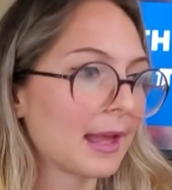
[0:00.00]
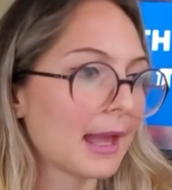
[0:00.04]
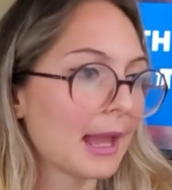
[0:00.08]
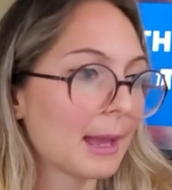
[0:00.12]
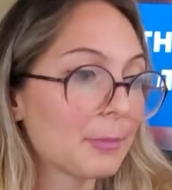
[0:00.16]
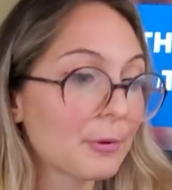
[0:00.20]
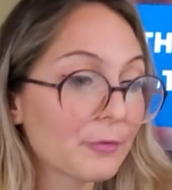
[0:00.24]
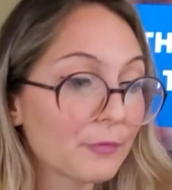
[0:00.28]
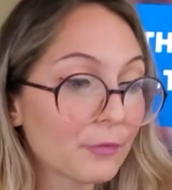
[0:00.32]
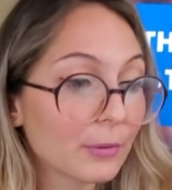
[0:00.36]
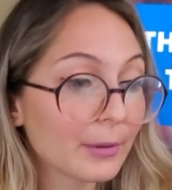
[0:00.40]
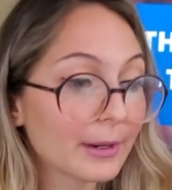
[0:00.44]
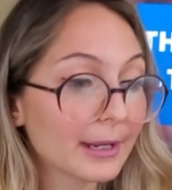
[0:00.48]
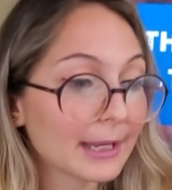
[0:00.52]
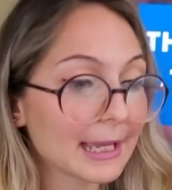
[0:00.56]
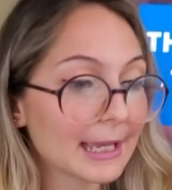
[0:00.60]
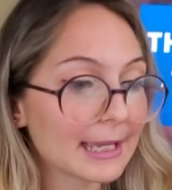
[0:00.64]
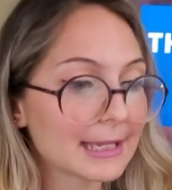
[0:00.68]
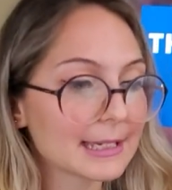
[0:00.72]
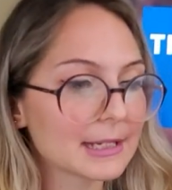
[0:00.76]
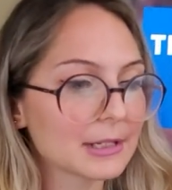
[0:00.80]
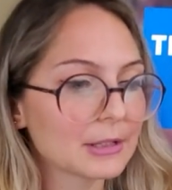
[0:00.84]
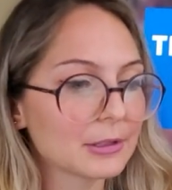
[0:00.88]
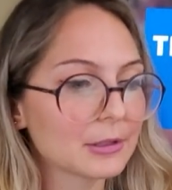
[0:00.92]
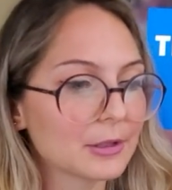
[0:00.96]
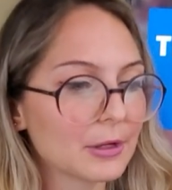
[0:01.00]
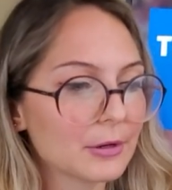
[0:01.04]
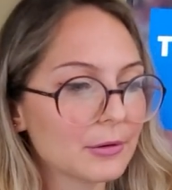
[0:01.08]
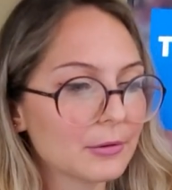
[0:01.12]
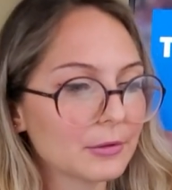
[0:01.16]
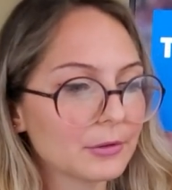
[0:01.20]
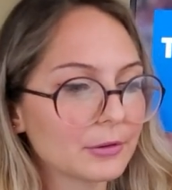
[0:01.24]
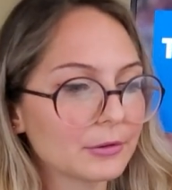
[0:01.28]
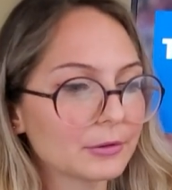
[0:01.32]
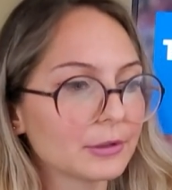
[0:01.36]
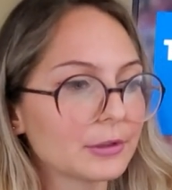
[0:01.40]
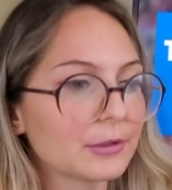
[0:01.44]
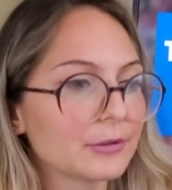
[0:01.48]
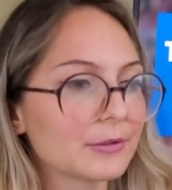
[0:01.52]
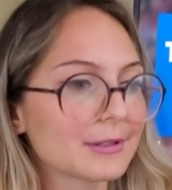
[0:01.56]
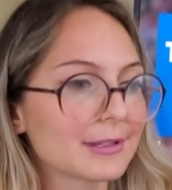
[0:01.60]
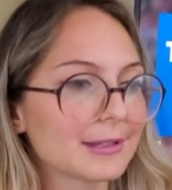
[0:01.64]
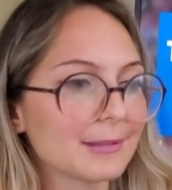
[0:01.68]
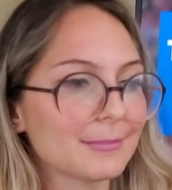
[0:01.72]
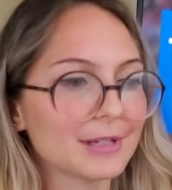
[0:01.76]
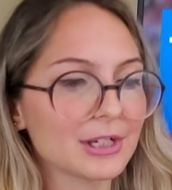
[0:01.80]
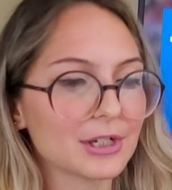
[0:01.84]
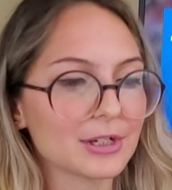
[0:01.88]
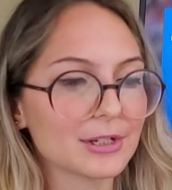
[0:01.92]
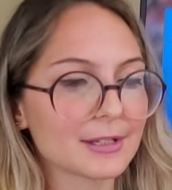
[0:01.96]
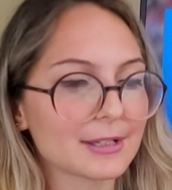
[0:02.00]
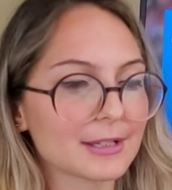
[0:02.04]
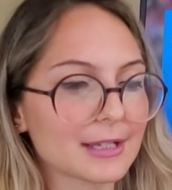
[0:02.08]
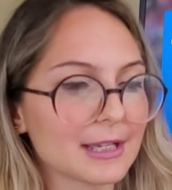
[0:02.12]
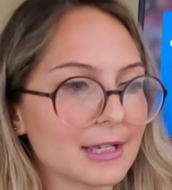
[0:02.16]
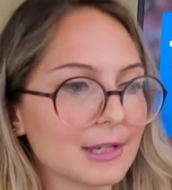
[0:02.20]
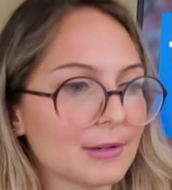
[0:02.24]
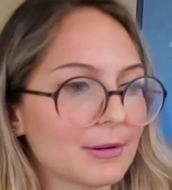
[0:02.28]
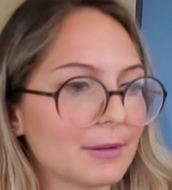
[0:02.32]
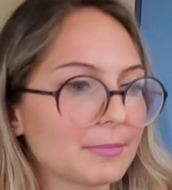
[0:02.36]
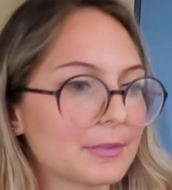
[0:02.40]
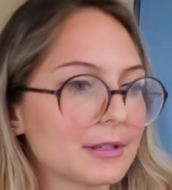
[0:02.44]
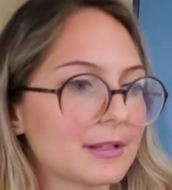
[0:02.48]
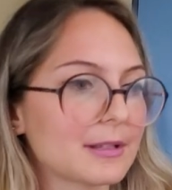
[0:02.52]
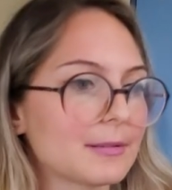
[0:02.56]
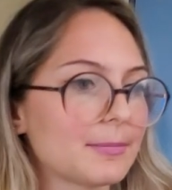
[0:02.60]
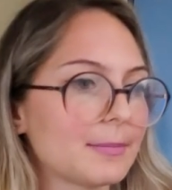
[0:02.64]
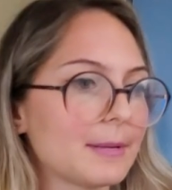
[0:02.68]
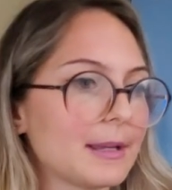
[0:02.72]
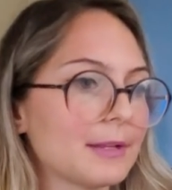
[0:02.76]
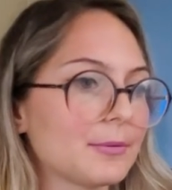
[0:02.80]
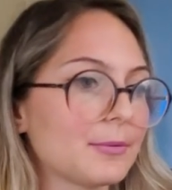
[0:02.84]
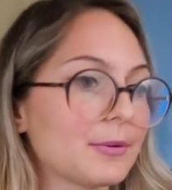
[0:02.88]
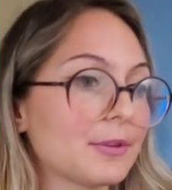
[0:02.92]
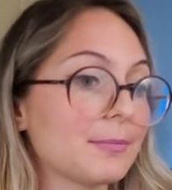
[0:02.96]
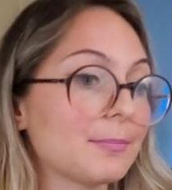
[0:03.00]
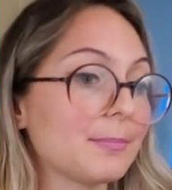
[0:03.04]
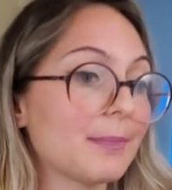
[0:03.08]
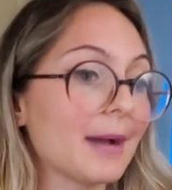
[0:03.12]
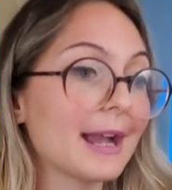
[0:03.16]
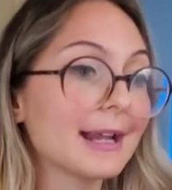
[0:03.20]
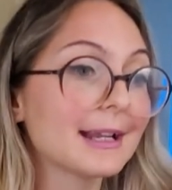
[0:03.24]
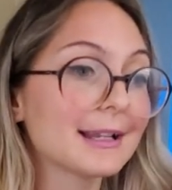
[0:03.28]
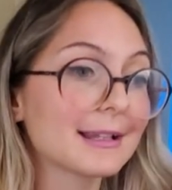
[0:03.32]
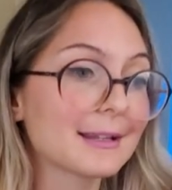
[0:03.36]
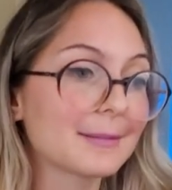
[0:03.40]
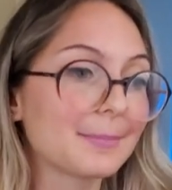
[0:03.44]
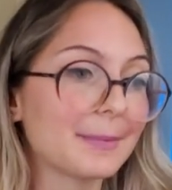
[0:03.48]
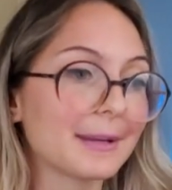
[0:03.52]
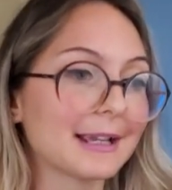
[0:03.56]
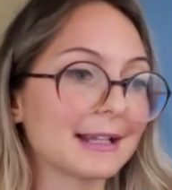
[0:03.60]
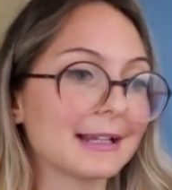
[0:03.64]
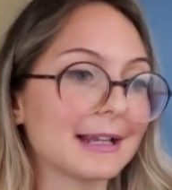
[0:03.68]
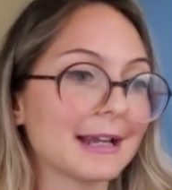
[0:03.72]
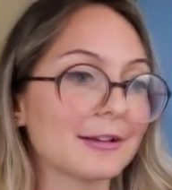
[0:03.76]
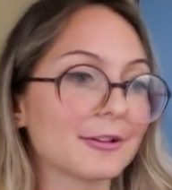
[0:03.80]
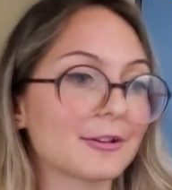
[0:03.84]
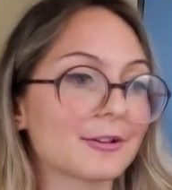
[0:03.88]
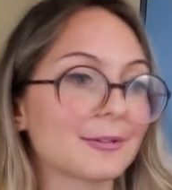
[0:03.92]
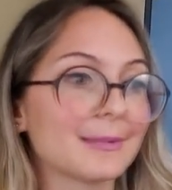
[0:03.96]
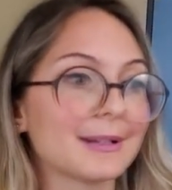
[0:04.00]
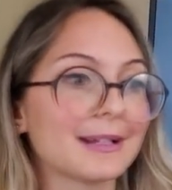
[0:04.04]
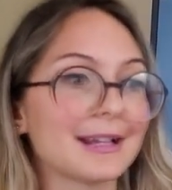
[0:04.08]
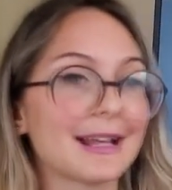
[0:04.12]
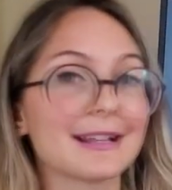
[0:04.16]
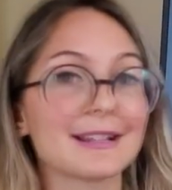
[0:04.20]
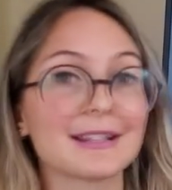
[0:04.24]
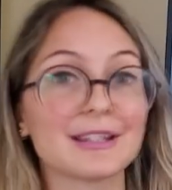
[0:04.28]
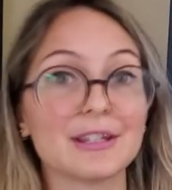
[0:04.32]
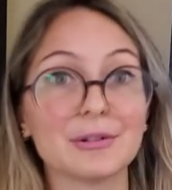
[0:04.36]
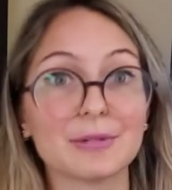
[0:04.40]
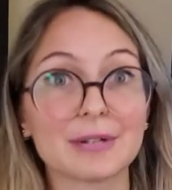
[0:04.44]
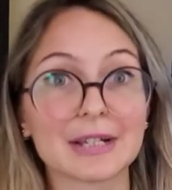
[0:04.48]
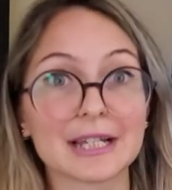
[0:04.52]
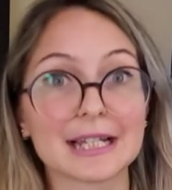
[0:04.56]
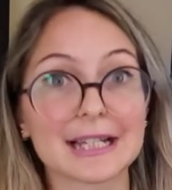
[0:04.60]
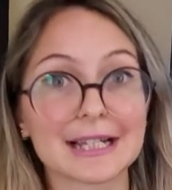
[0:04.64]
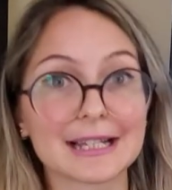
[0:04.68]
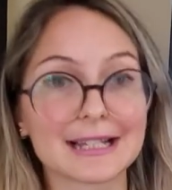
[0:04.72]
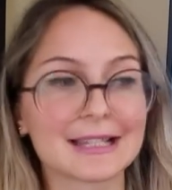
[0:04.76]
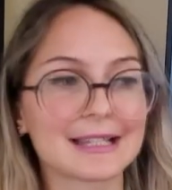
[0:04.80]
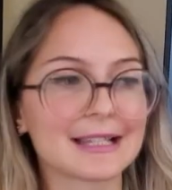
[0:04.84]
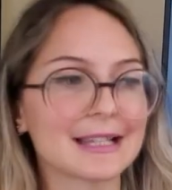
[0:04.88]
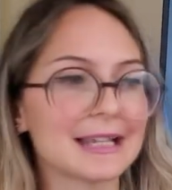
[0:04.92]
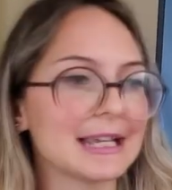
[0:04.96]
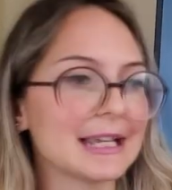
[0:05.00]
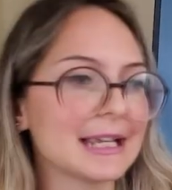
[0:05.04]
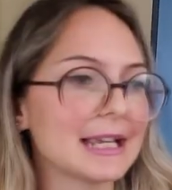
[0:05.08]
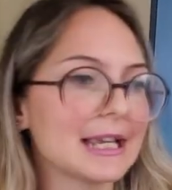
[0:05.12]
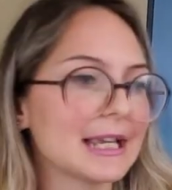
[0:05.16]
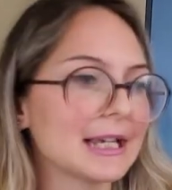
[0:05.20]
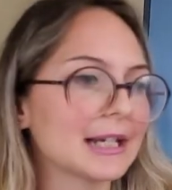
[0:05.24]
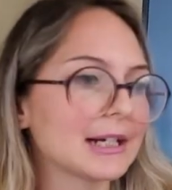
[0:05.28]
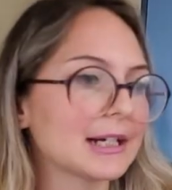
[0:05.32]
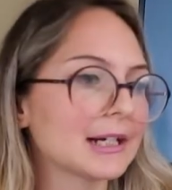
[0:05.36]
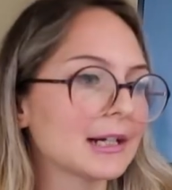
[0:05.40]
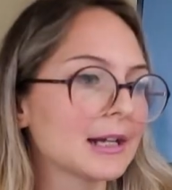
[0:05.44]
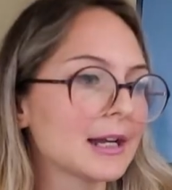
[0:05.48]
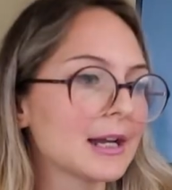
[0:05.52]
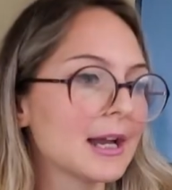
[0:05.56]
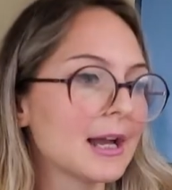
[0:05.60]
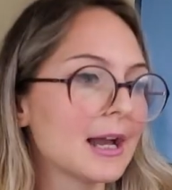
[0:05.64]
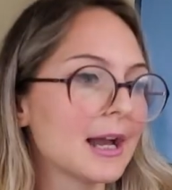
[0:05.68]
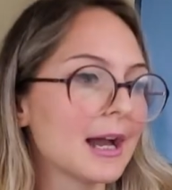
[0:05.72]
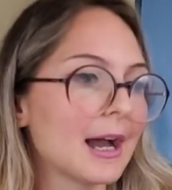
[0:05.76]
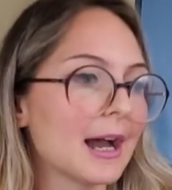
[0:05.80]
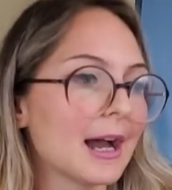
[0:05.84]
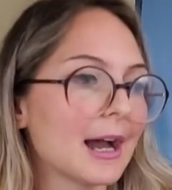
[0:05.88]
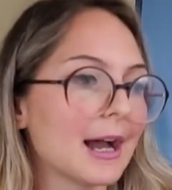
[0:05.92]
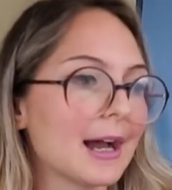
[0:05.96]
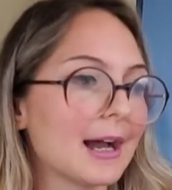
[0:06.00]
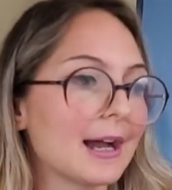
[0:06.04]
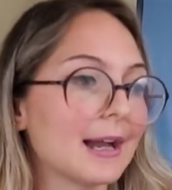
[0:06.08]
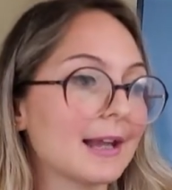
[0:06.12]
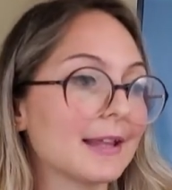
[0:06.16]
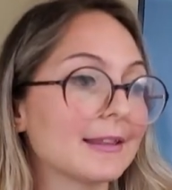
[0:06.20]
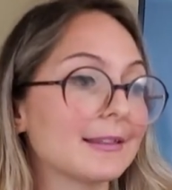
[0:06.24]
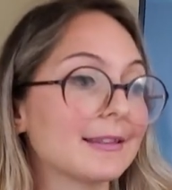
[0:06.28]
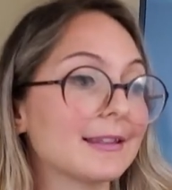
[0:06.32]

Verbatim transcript: And before we get into local news, let me just get you up to speed with Biden's big announcement. As you can see here, uh,